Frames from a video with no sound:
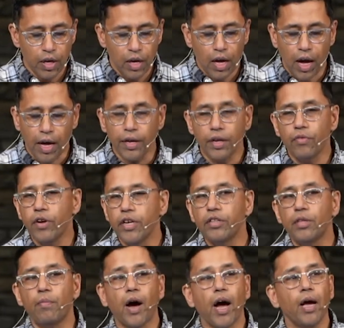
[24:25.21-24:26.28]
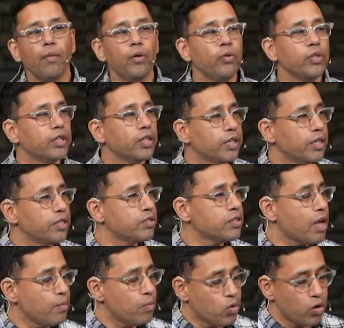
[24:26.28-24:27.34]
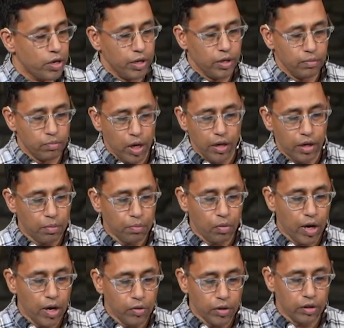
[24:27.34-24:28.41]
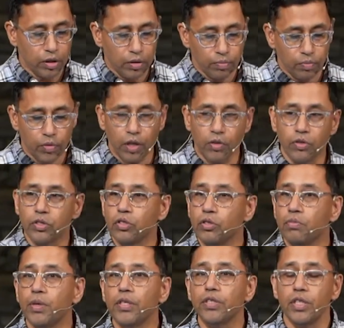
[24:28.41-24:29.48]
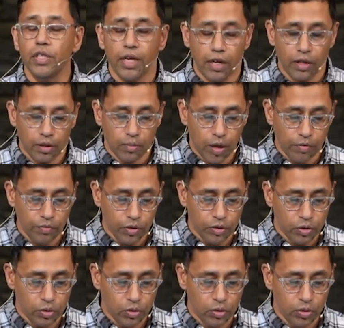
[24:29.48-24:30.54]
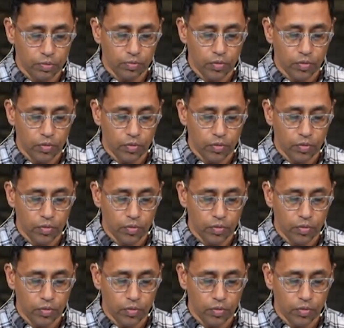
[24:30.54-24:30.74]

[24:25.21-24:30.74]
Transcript: I didn't read the Bible with the kids that morning. I didn't pray with them. I was too busy getting them off to school.